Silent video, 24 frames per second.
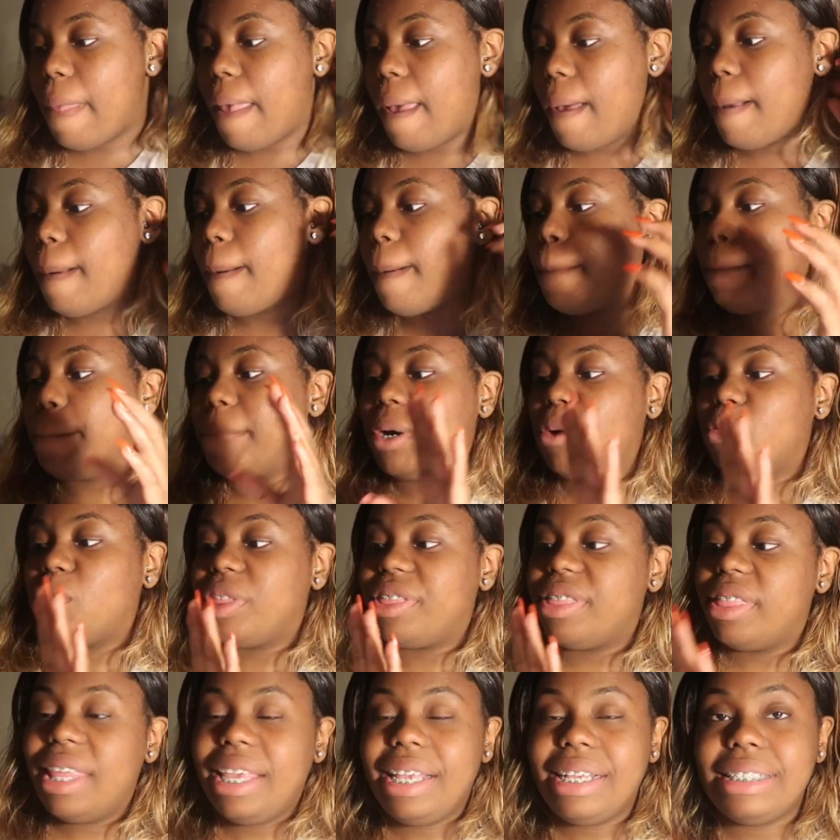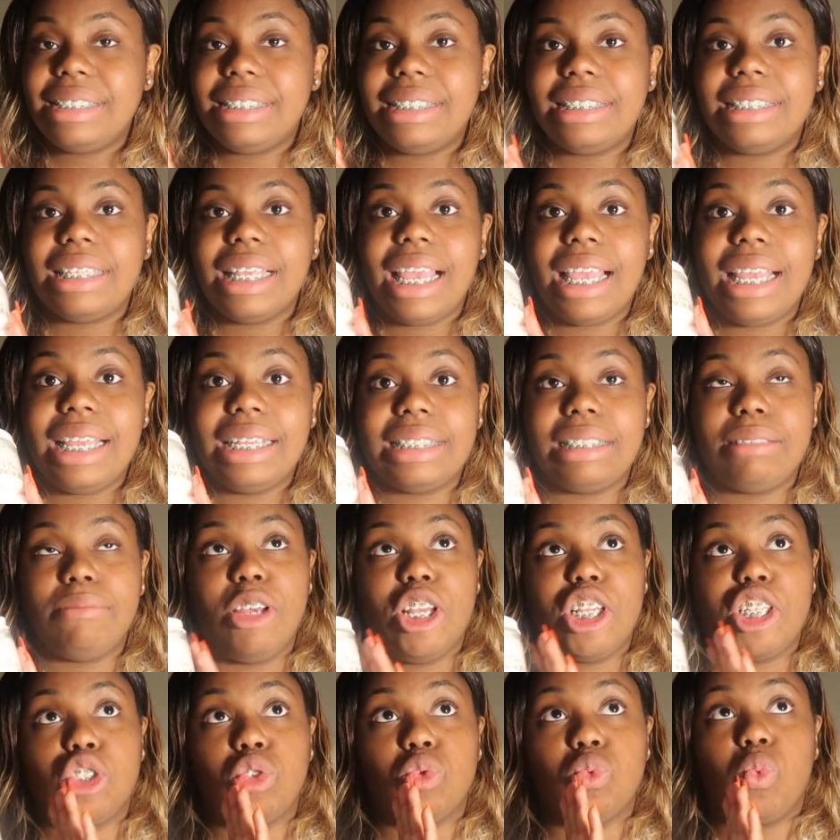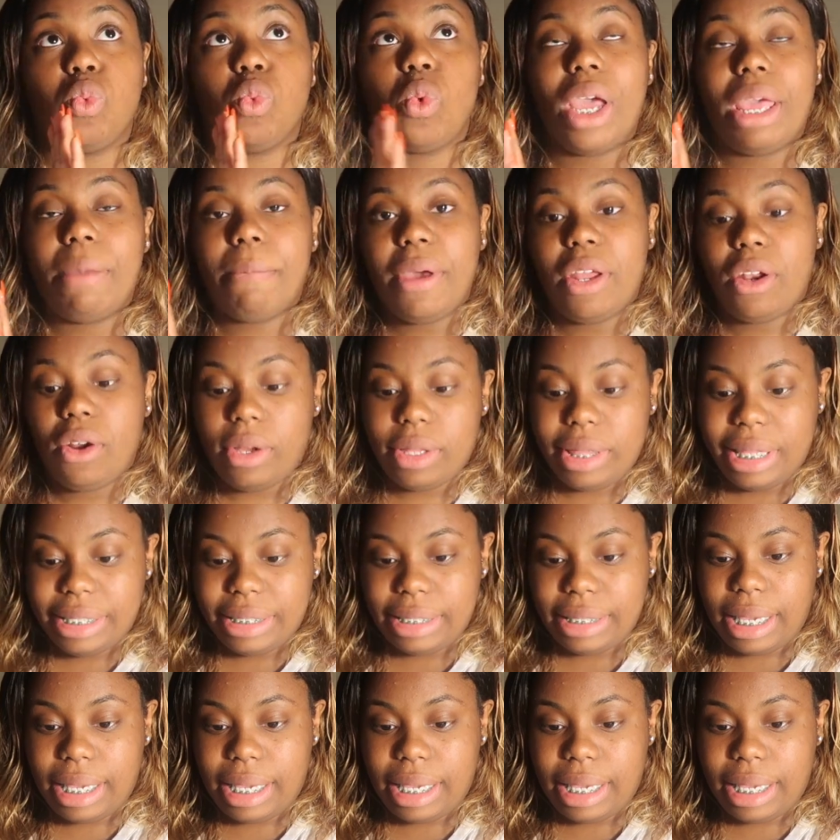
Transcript: Um, but with this, it smells way better on the